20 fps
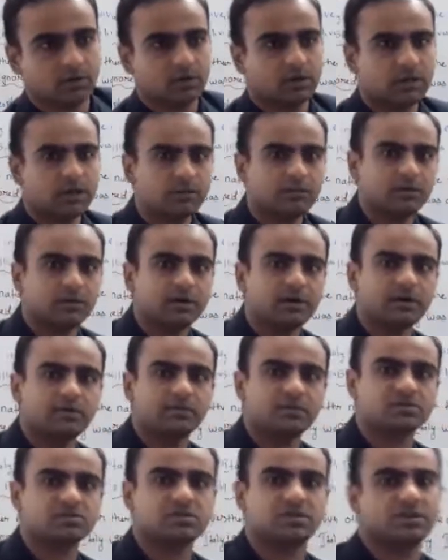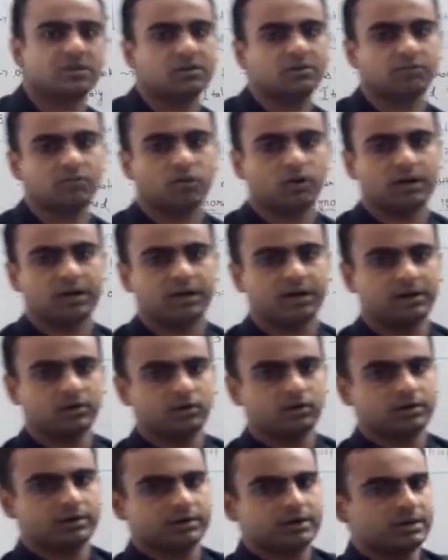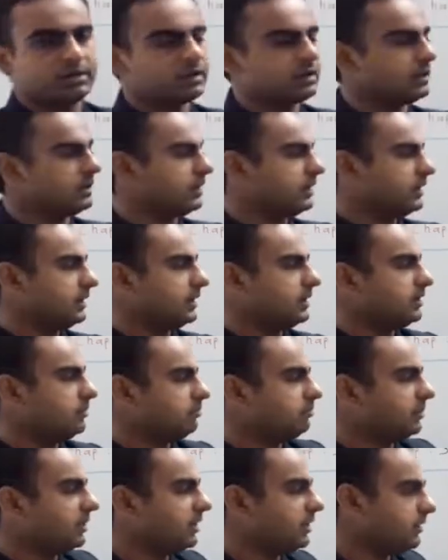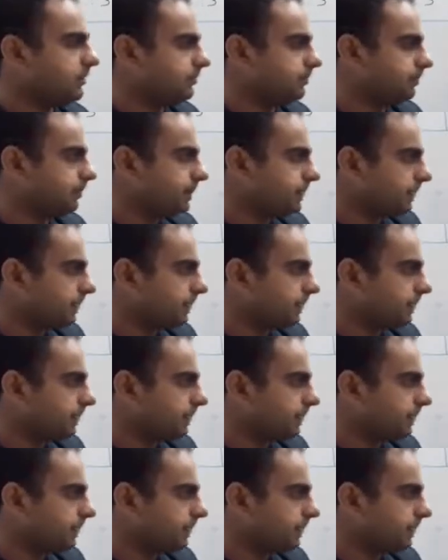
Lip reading: even devastating war had already begun.